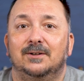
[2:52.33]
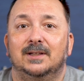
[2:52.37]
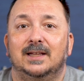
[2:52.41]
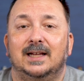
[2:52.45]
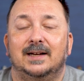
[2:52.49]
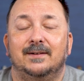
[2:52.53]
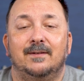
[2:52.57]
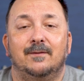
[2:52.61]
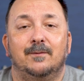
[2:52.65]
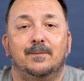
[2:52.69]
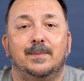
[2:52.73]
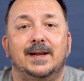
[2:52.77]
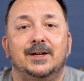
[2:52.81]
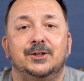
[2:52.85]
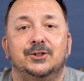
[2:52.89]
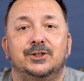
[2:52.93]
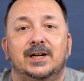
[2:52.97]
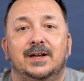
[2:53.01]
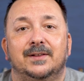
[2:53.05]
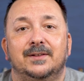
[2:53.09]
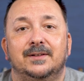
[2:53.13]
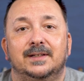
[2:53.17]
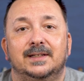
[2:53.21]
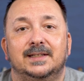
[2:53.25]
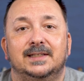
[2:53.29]
a lot of information
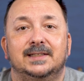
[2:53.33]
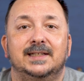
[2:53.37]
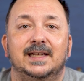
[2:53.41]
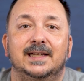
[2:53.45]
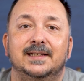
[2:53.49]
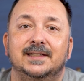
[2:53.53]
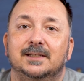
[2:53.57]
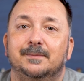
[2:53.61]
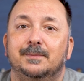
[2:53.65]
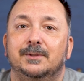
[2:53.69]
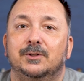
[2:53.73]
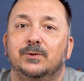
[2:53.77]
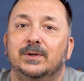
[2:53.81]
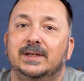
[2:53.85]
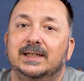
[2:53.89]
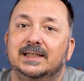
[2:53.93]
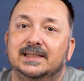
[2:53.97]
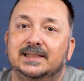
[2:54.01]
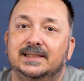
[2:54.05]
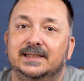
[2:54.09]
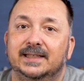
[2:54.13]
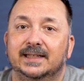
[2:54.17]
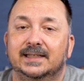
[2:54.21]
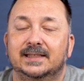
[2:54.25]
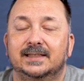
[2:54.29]
out there that says it's between
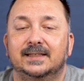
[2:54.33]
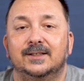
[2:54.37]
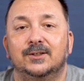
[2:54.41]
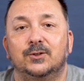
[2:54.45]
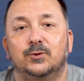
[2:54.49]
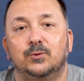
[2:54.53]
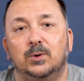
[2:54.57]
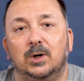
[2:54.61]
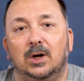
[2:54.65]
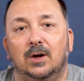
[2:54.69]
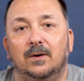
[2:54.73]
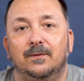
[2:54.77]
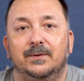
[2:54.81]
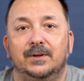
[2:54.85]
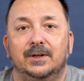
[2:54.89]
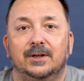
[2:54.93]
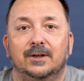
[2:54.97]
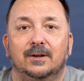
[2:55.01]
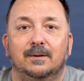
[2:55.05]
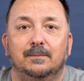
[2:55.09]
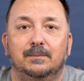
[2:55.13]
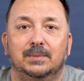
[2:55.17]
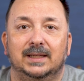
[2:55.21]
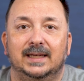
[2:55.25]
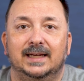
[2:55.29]
6 and 12
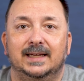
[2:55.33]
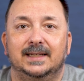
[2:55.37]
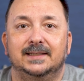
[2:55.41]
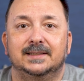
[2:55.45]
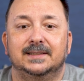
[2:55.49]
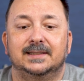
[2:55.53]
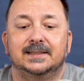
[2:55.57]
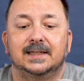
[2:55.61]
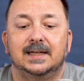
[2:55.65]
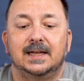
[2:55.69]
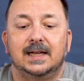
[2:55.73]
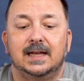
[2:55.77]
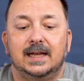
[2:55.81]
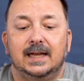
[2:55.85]
year blends.